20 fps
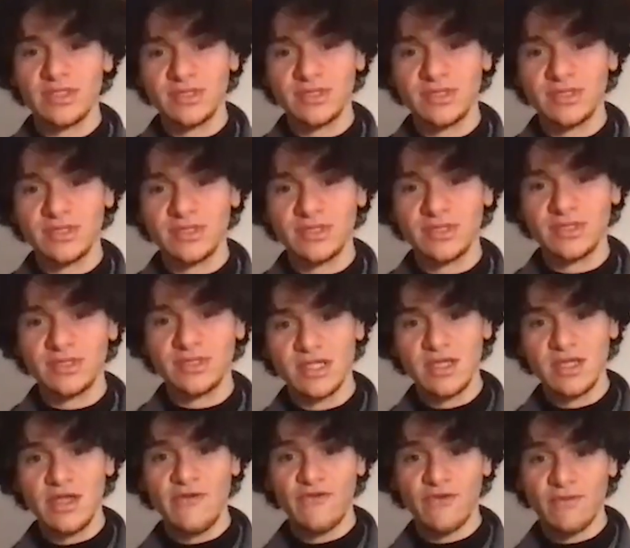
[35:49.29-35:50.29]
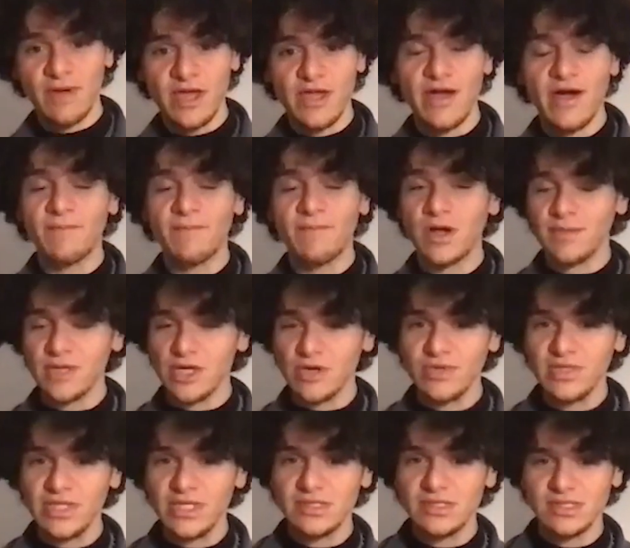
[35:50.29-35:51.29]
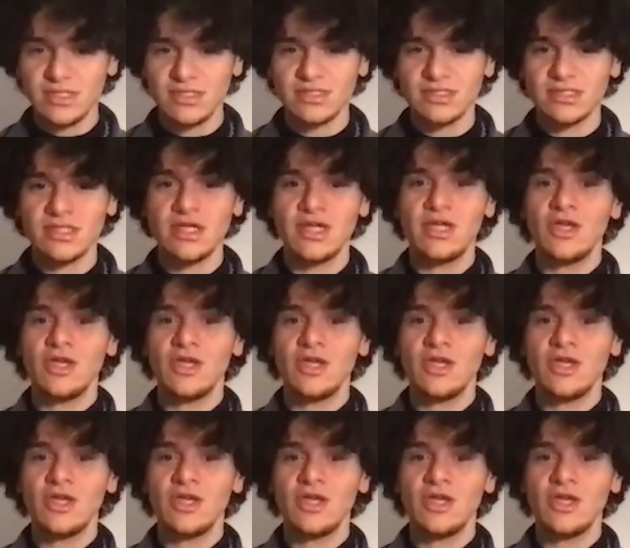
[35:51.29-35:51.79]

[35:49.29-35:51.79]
songs for my upcoming releases,